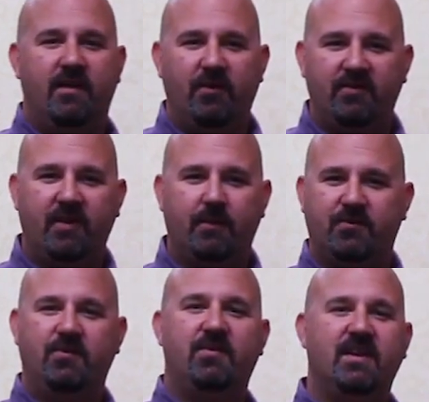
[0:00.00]
There is an
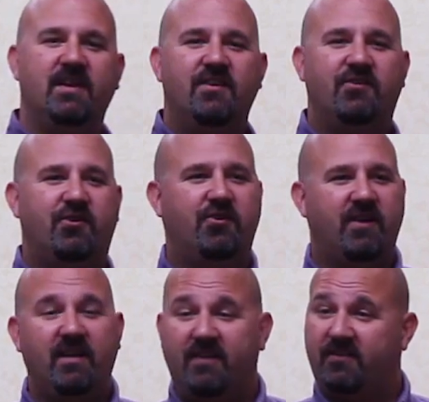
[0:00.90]
opportunity to
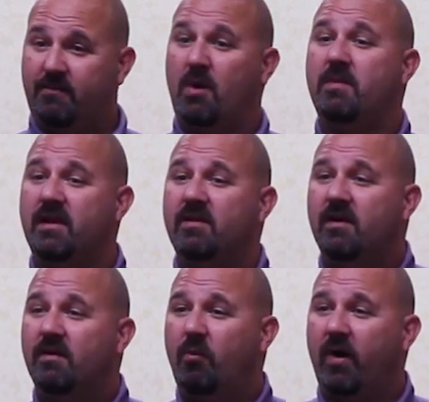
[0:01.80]
create this moment
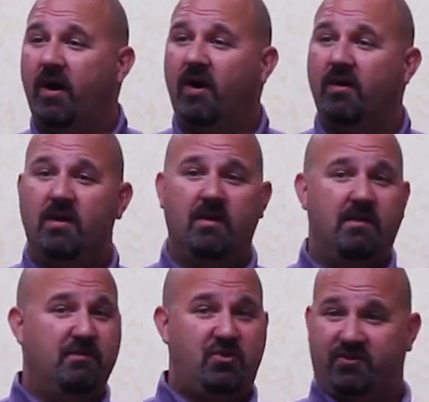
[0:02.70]
where,
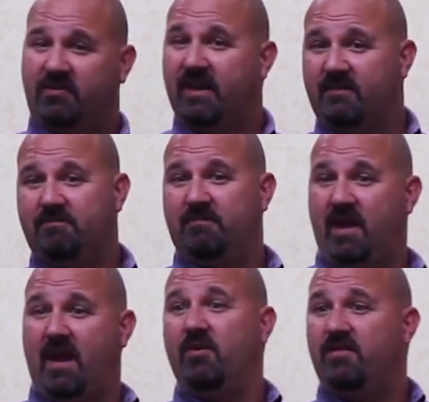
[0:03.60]
just like
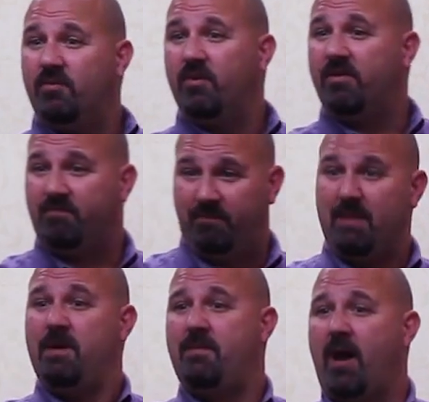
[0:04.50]
Danone did with
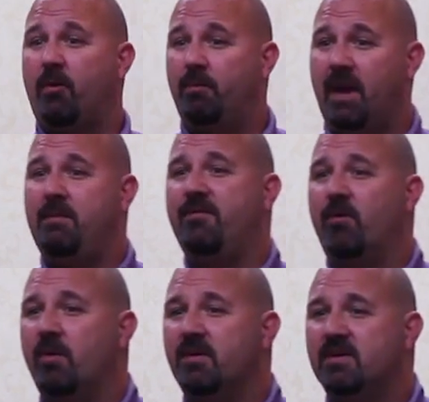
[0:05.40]
baby powder, baby
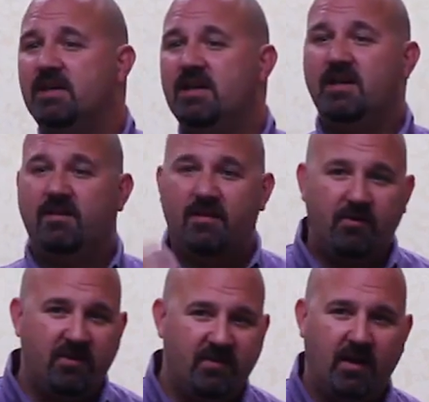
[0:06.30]
formula,
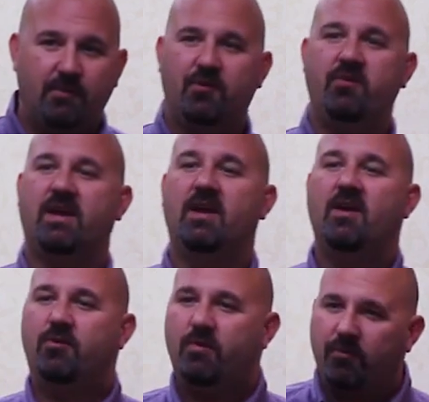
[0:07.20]
there is an opportunity
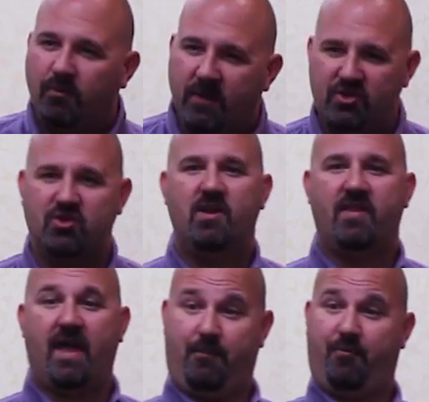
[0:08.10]
to enrich
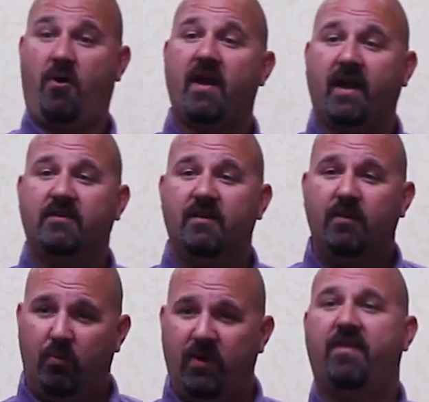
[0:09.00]
that product
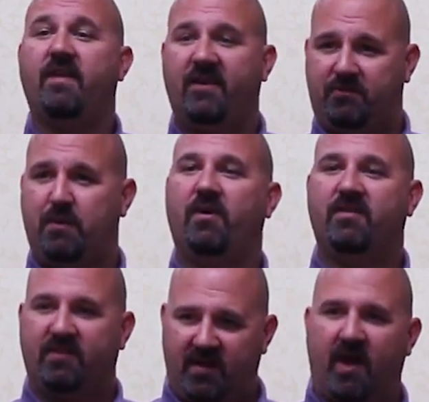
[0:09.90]
with
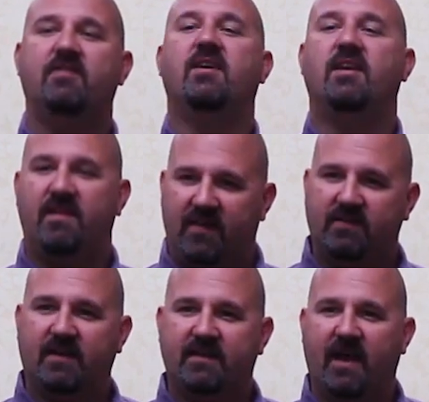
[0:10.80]
experience and content and
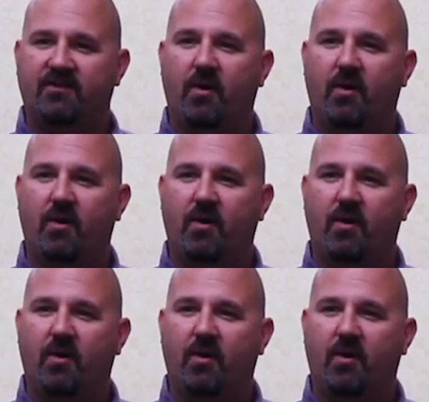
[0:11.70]
things like that.